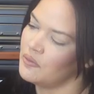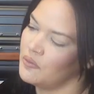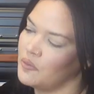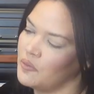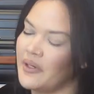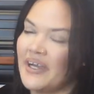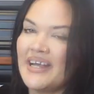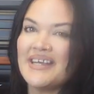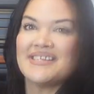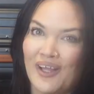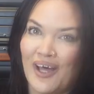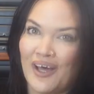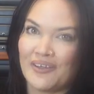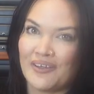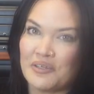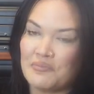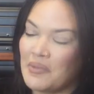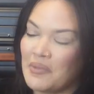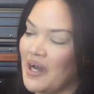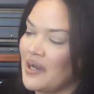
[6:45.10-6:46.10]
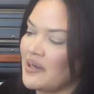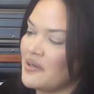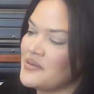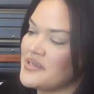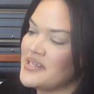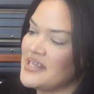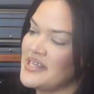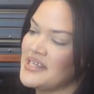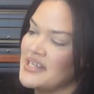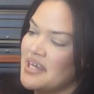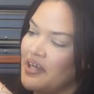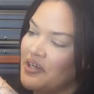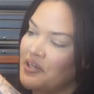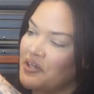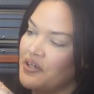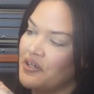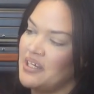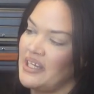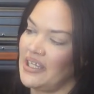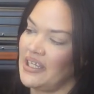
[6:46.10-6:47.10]
whereas on the Monos is
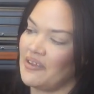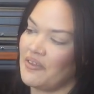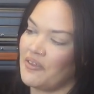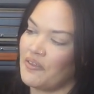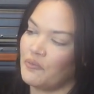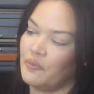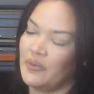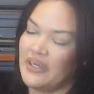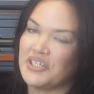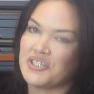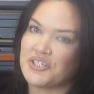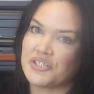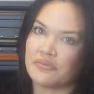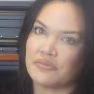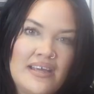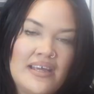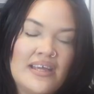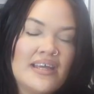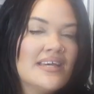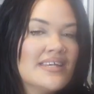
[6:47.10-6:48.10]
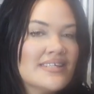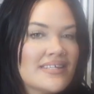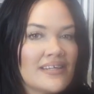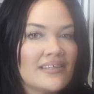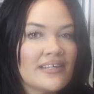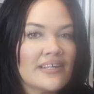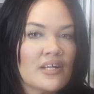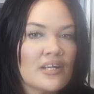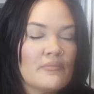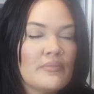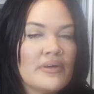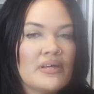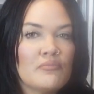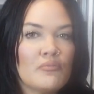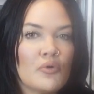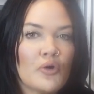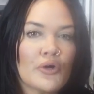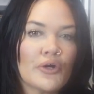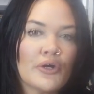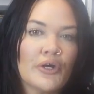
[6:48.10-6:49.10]
underneath, which is a little bit
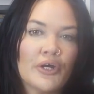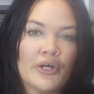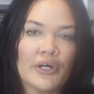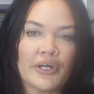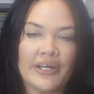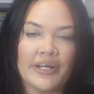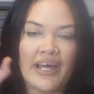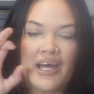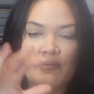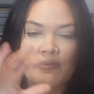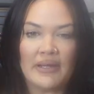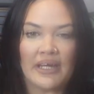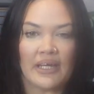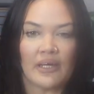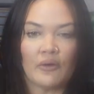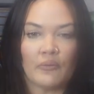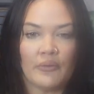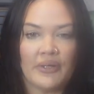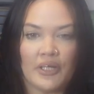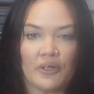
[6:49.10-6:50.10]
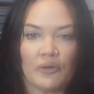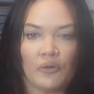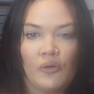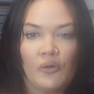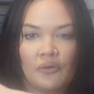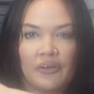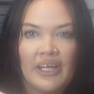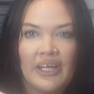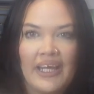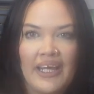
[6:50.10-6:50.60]
more ergonomic when you're holding